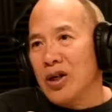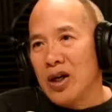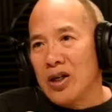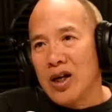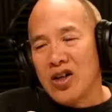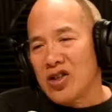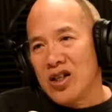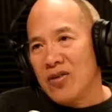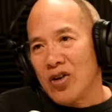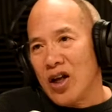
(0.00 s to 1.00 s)
I actually
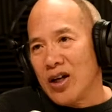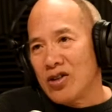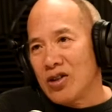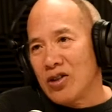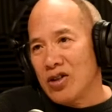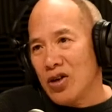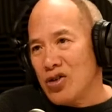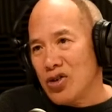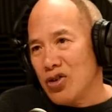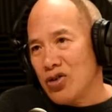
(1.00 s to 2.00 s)
never liked
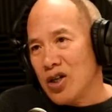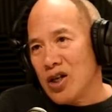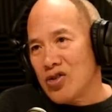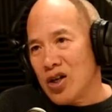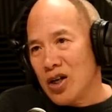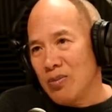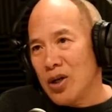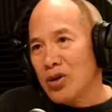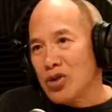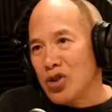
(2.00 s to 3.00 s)
neurosurgery as a
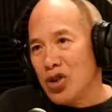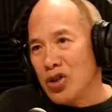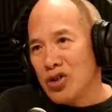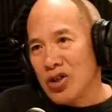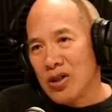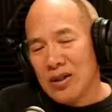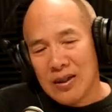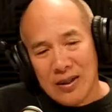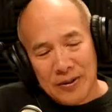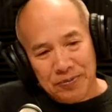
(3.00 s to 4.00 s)
medical student.
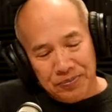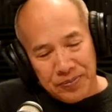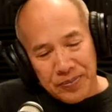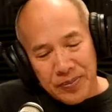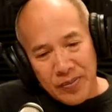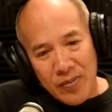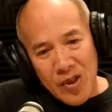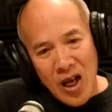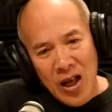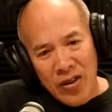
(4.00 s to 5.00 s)
Yeah.
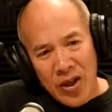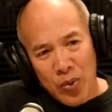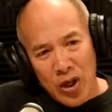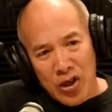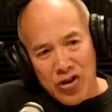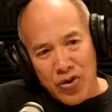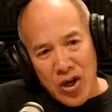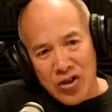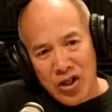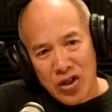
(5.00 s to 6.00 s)
And then when I was
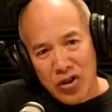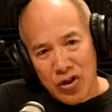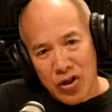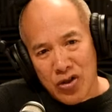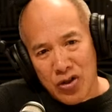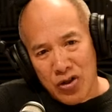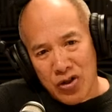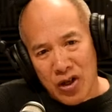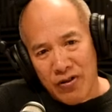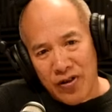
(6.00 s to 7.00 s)
thrust into
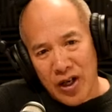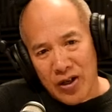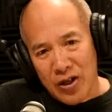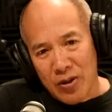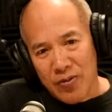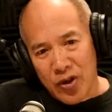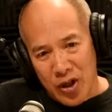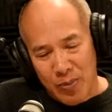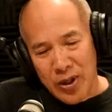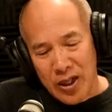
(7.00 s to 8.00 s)
neurosurgery, I found it
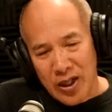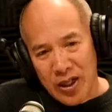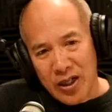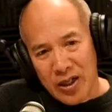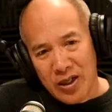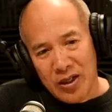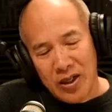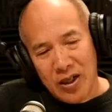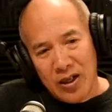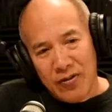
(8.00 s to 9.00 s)
very appealing and
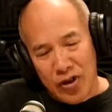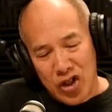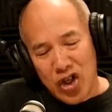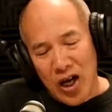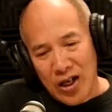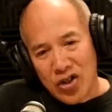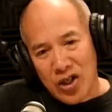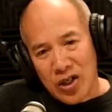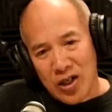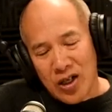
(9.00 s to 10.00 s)
very
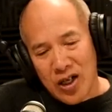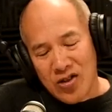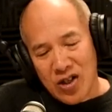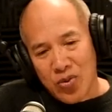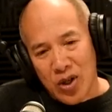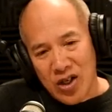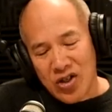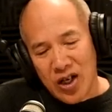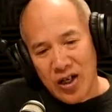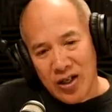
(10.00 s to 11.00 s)
challenging. And I guess that's why I
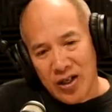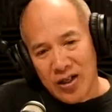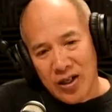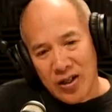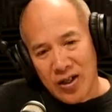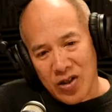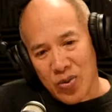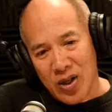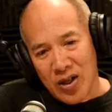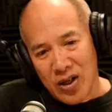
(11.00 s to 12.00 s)
stayed in it. And that's
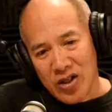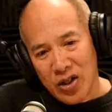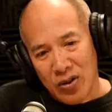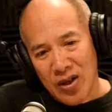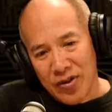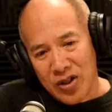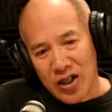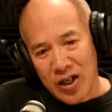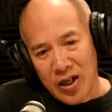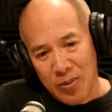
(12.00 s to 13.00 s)
why I still love it
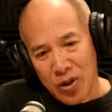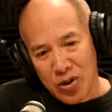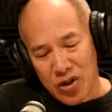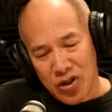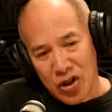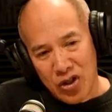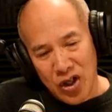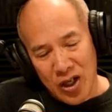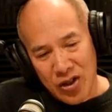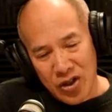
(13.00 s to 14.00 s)
today because it's so
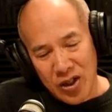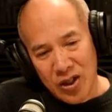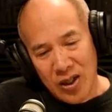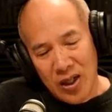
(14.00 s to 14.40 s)
challenging.